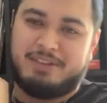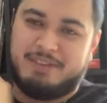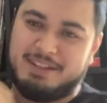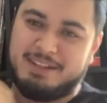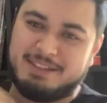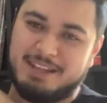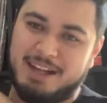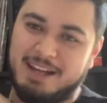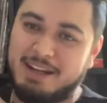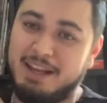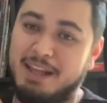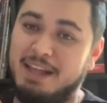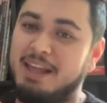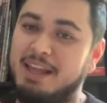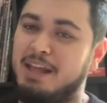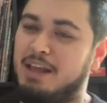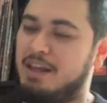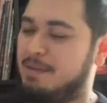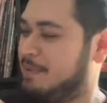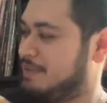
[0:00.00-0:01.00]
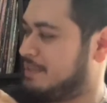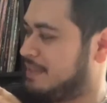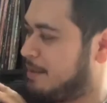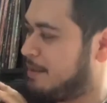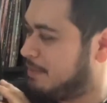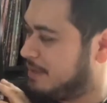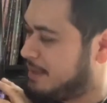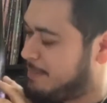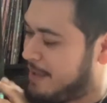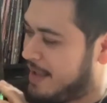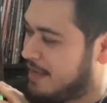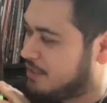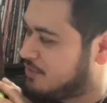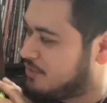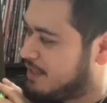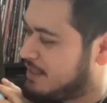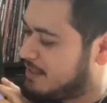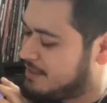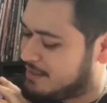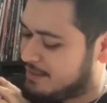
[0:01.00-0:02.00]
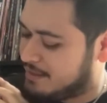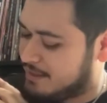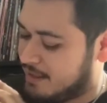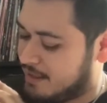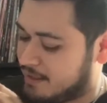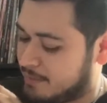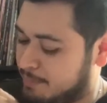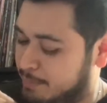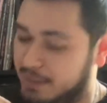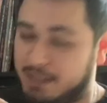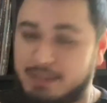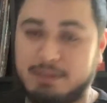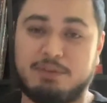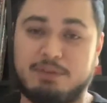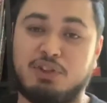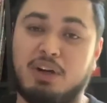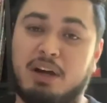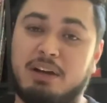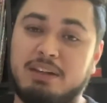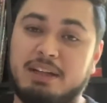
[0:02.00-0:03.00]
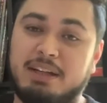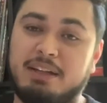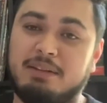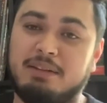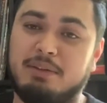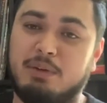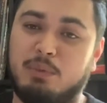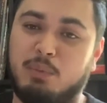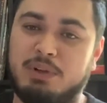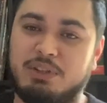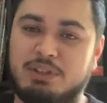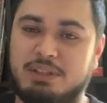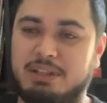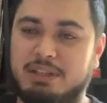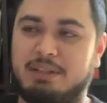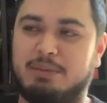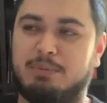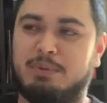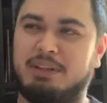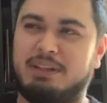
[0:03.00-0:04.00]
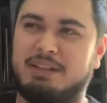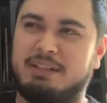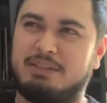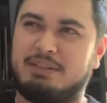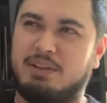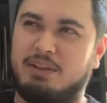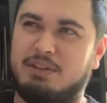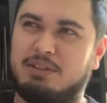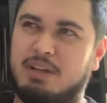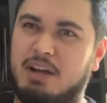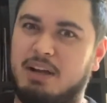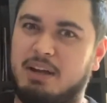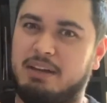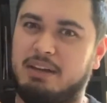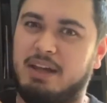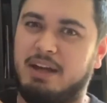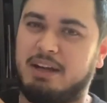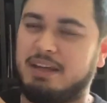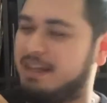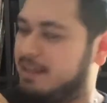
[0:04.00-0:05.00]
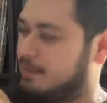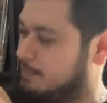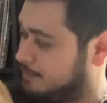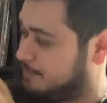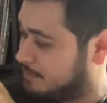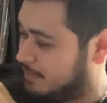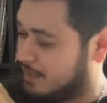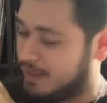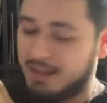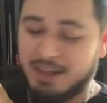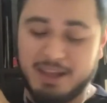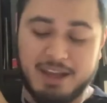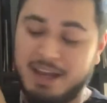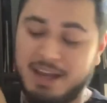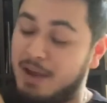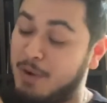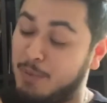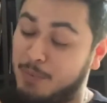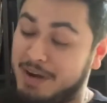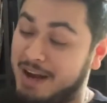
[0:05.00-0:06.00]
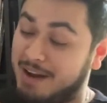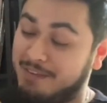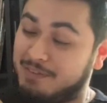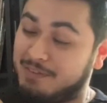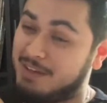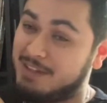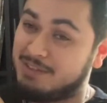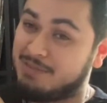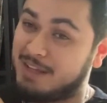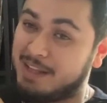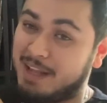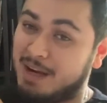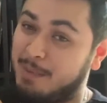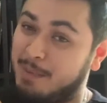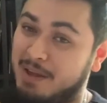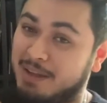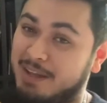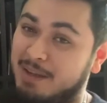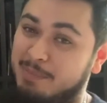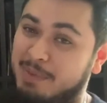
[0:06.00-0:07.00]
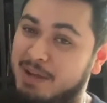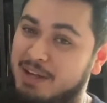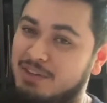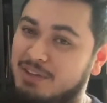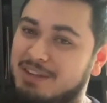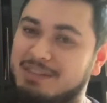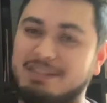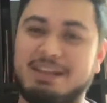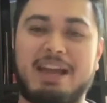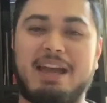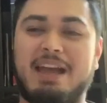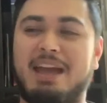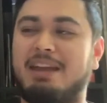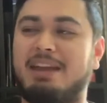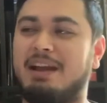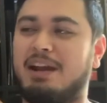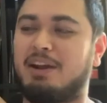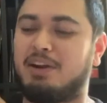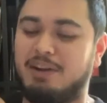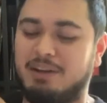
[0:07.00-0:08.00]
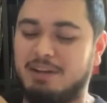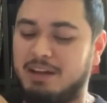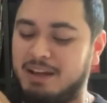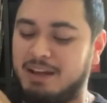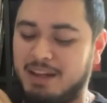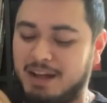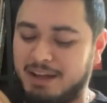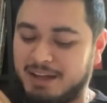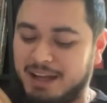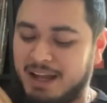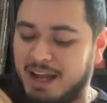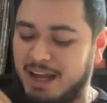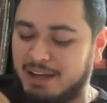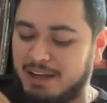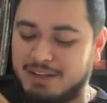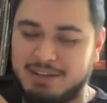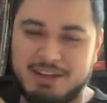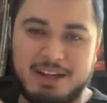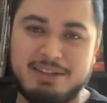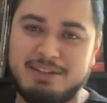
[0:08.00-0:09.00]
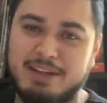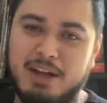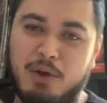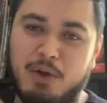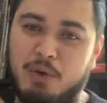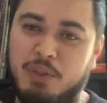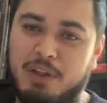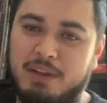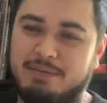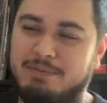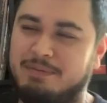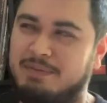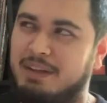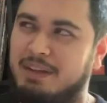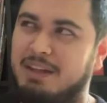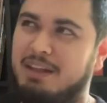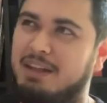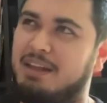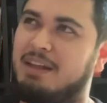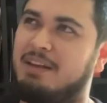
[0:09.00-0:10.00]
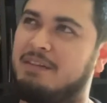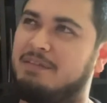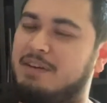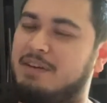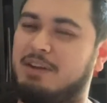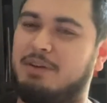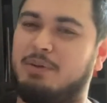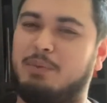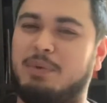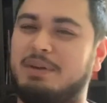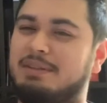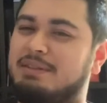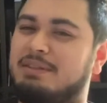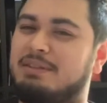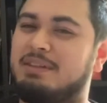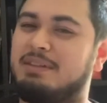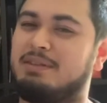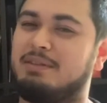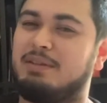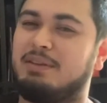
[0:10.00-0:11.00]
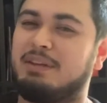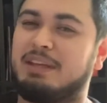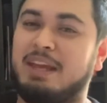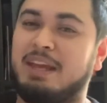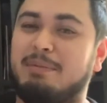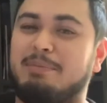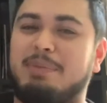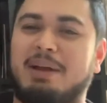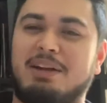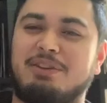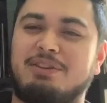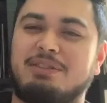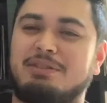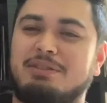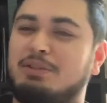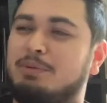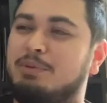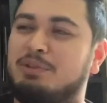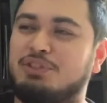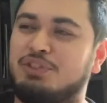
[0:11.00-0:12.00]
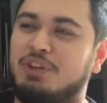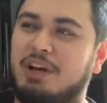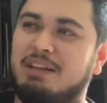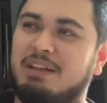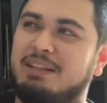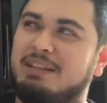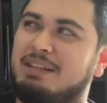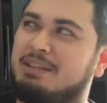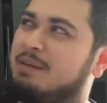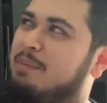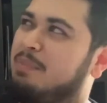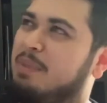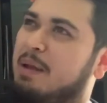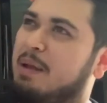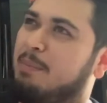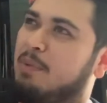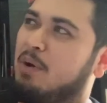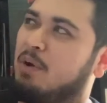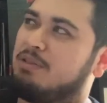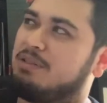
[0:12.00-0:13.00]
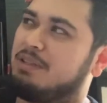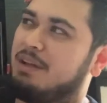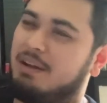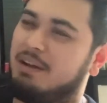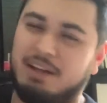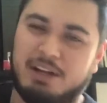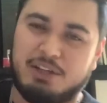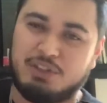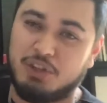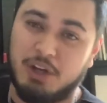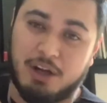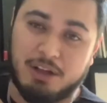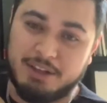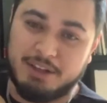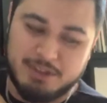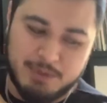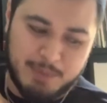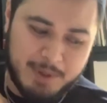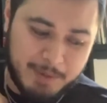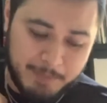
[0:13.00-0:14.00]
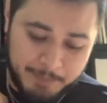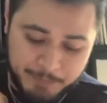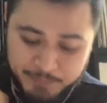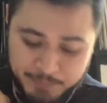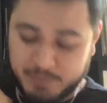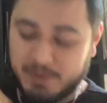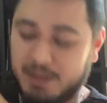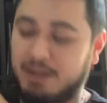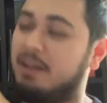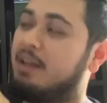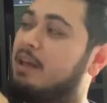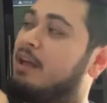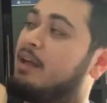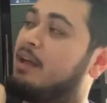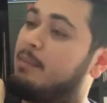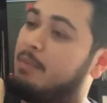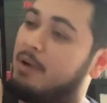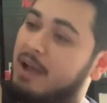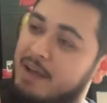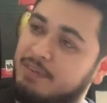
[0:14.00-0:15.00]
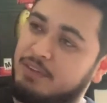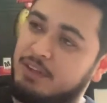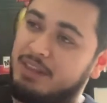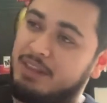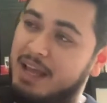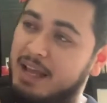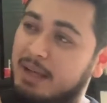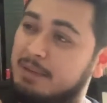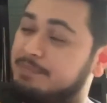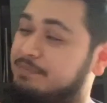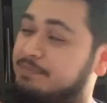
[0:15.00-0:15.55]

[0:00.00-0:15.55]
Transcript: side. Miss Kimberly Petras because of Charlie when she released her song Unlock It. But when I first found out about Kim Petras and I heard Unlock It, I could not tell who the fuck was Kim Petras and who was Charlie because they both sound like Charlie to me. But after that,